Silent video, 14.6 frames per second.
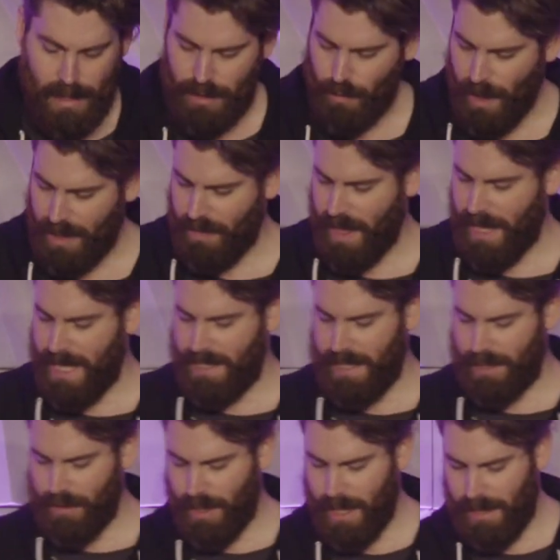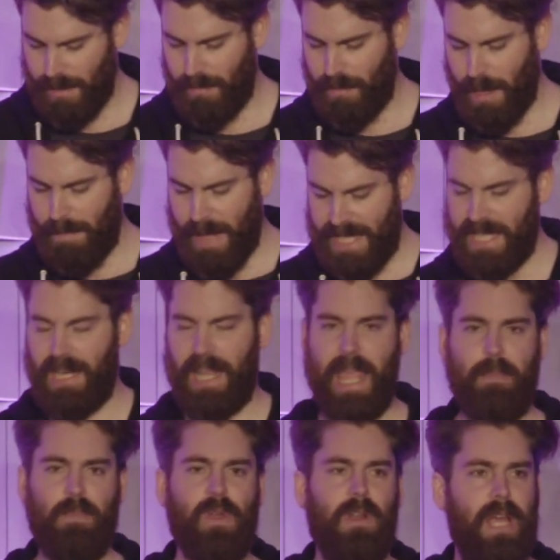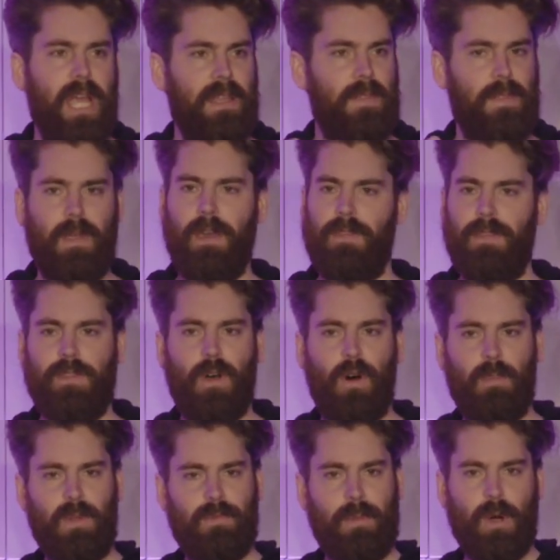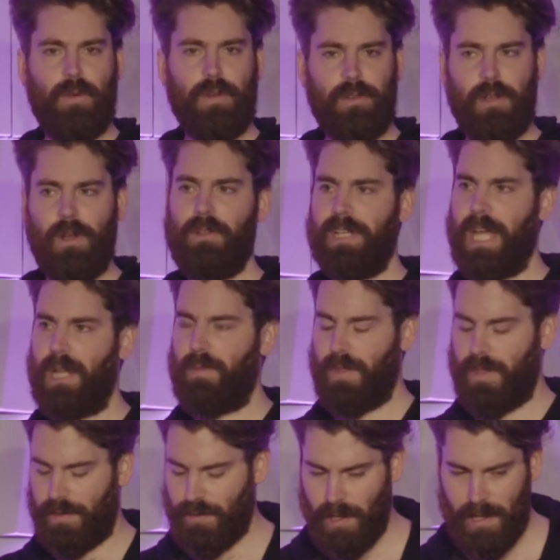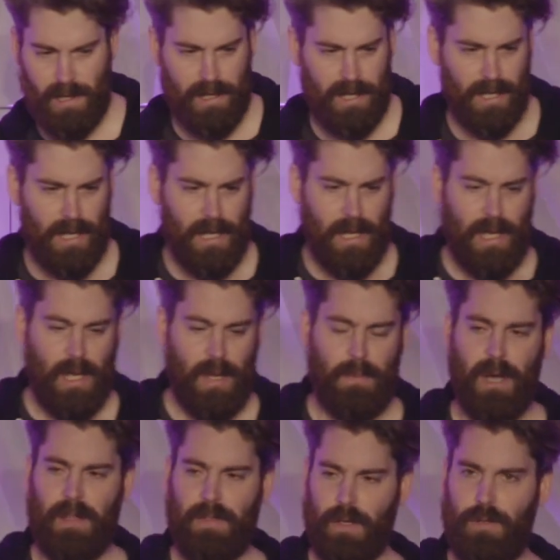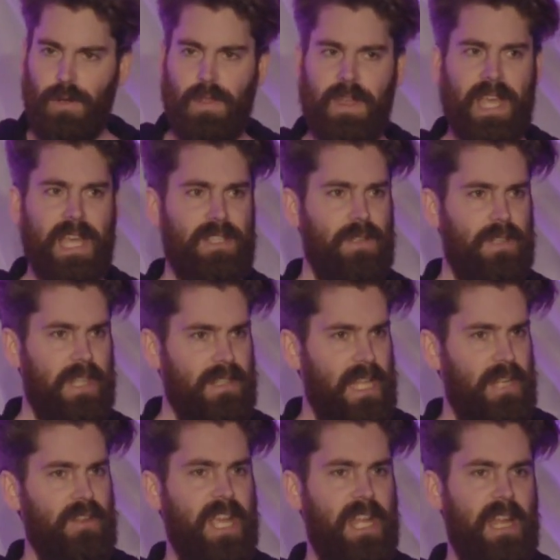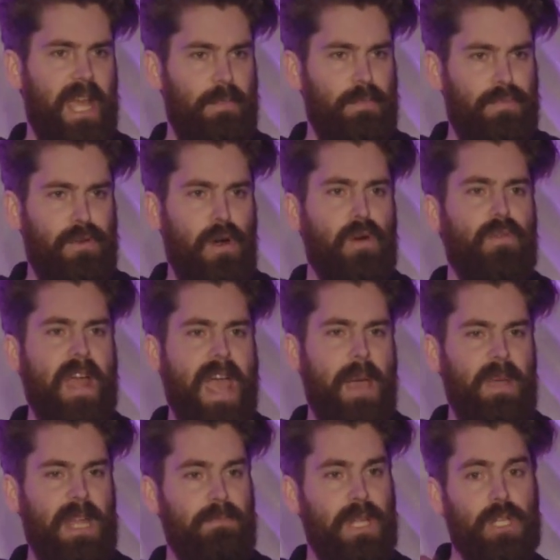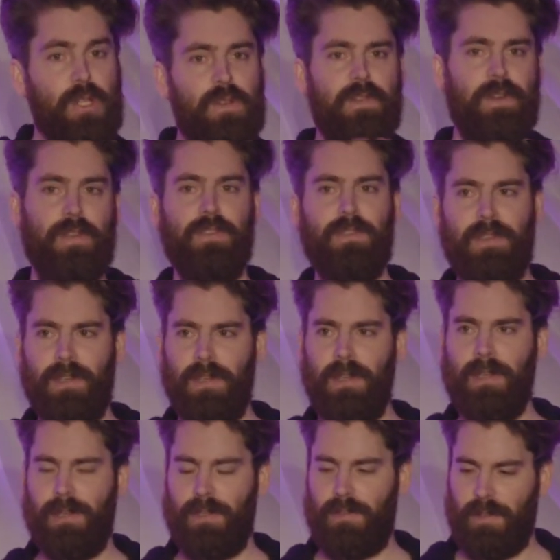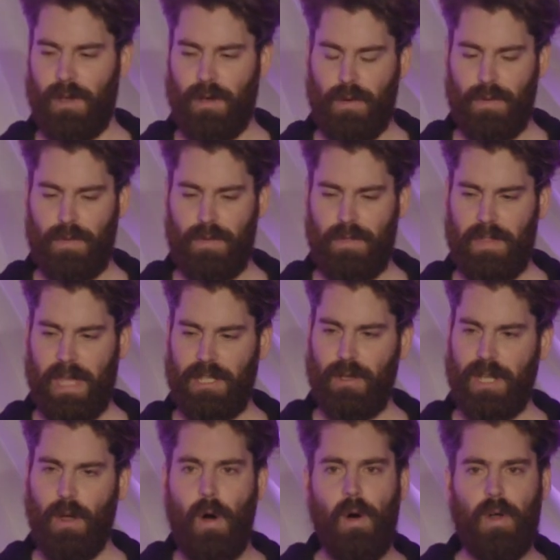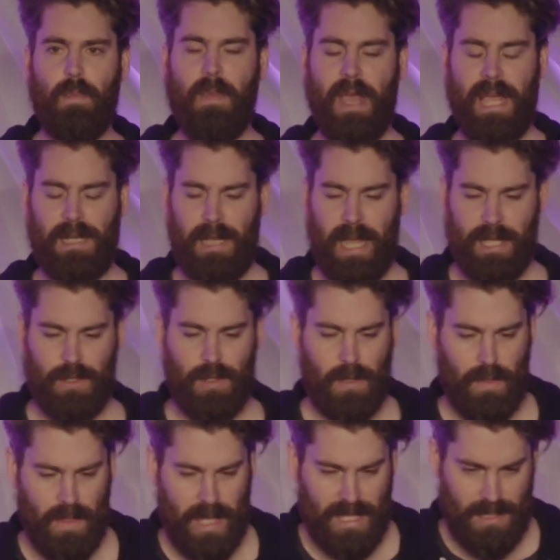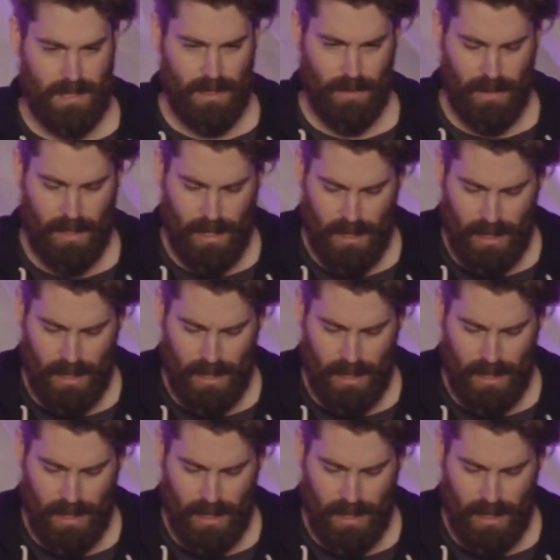so one thing is that you can basically emulate the normal remote control you get with a toy car. But the cool thing is then you can like program in maneuvers so that you can automate like certain things. So